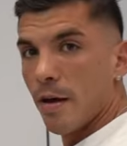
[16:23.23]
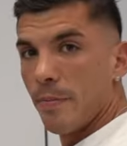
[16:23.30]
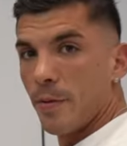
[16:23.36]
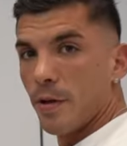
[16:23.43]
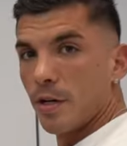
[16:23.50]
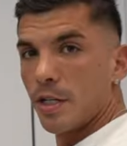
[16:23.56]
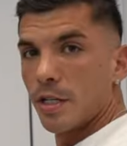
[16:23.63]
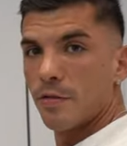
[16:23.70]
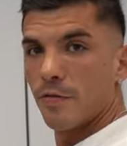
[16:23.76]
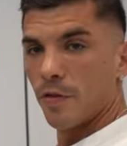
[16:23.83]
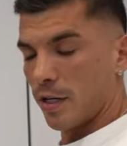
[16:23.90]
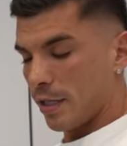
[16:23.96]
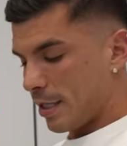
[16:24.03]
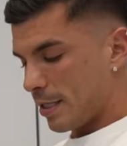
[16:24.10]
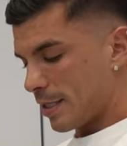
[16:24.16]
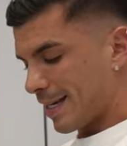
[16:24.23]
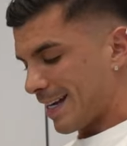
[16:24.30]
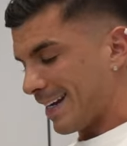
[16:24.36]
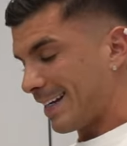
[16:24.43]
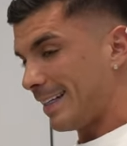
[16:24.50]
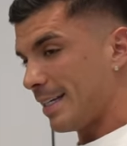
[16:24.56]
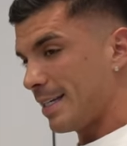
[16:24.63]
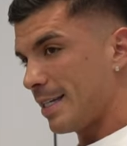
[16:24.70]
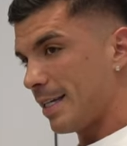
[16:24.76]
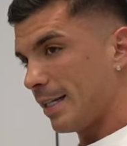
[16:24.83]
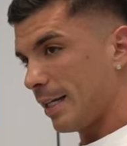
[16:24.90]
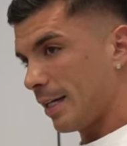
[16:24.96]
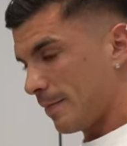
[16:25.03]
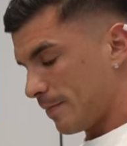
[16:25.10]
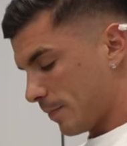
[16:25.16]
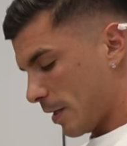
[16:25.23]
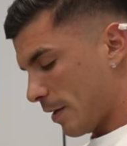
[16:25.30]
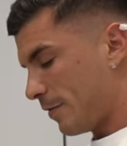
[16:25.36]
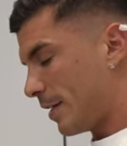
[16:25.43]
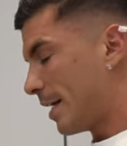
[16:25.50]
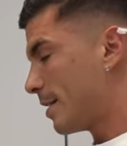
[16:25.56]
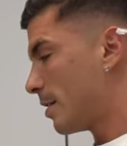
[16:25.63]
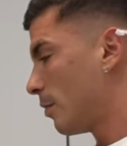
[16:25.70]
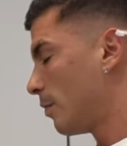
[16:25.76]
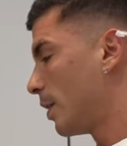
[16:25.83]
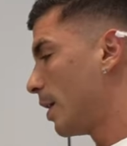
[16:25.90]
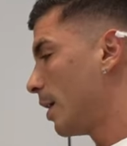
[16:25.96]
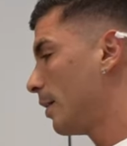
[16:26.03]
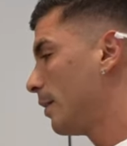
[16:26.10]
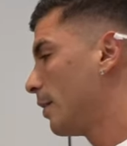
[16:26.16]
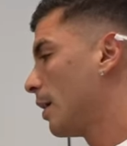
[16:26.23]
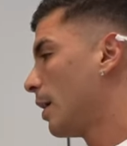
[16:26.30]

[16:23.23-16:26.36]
I apologize for this hecticity, if that's a word.